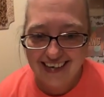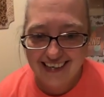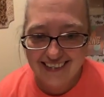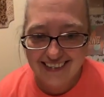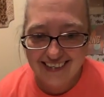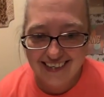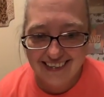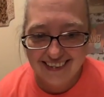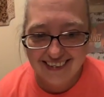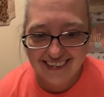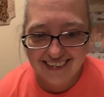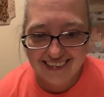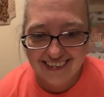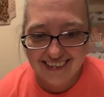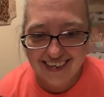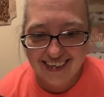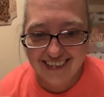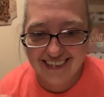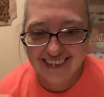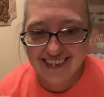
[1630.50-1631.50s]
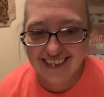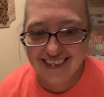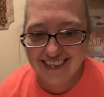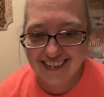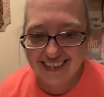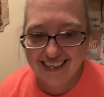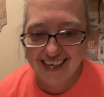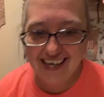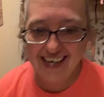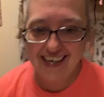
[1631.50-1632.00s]
And I'll tell her, I
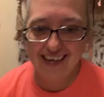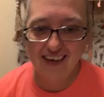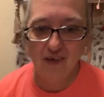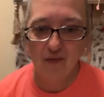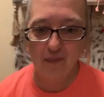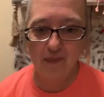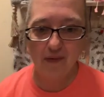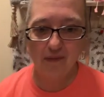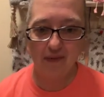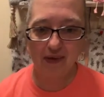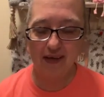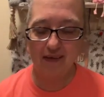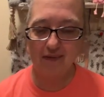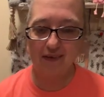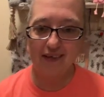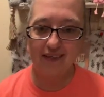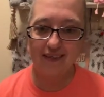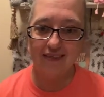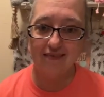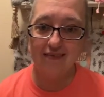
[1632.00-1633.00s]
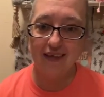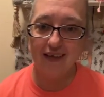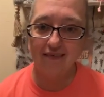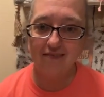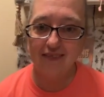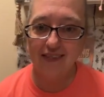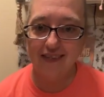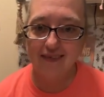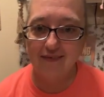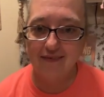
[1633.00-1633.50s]
said, I can't help it, baby.
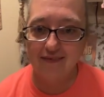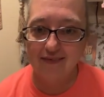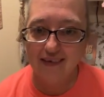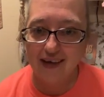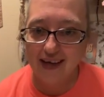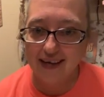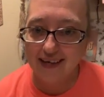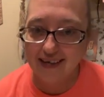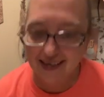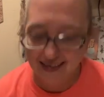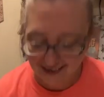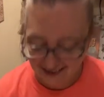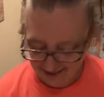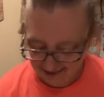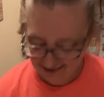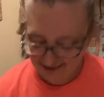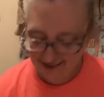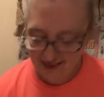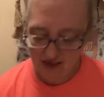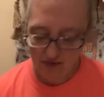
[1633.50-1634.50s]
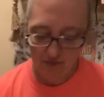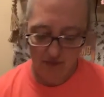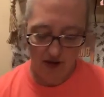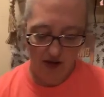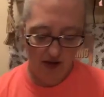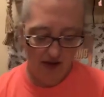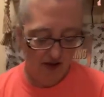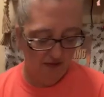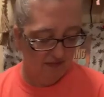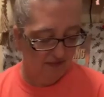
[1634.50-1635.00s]
Sometimes I can't keep
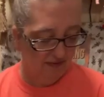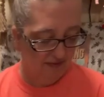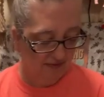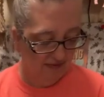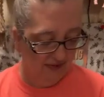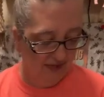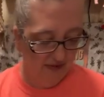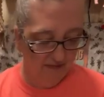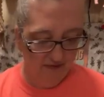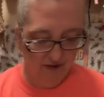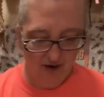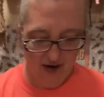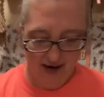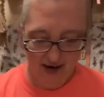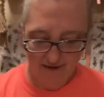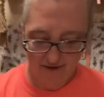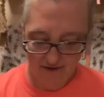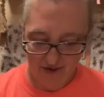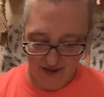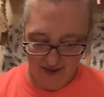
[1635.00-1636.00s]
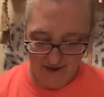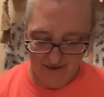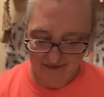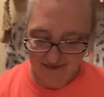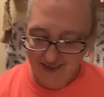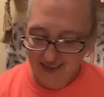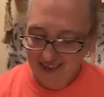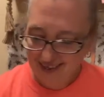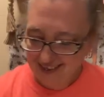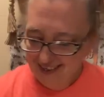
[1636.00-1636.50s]
up when I'm crafting.
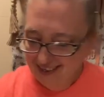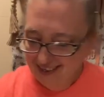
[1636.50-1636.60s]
